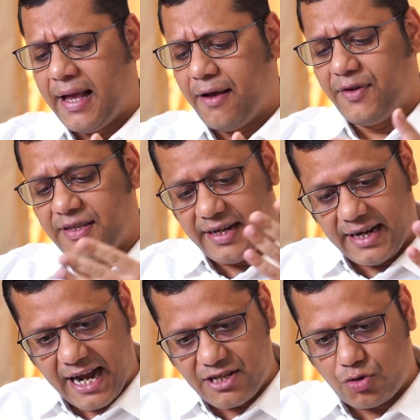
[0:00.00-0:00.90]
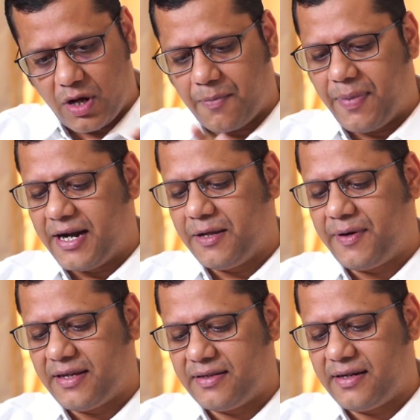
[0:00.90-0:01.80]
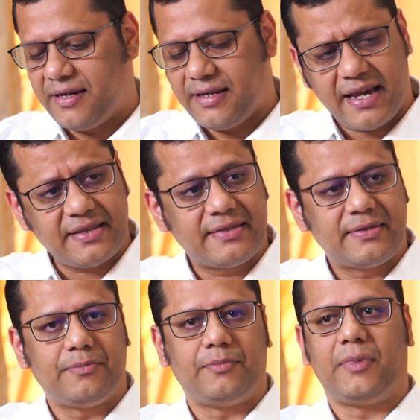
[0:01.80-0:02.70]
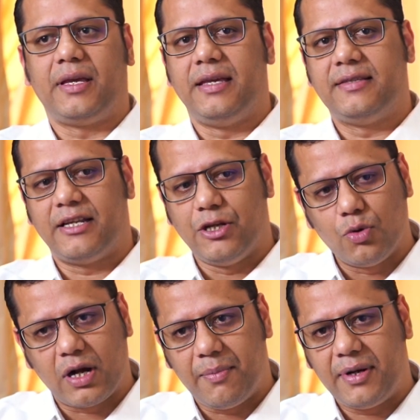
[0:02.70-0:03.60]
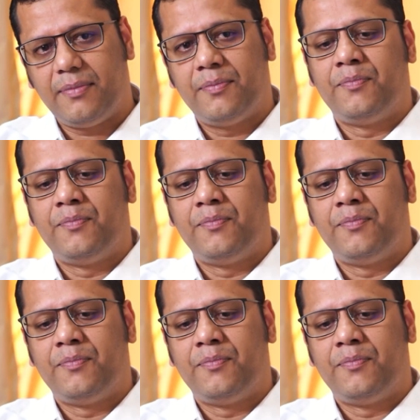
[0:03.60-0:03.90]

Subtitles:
With regards to our party president, yes, he is a newcomer.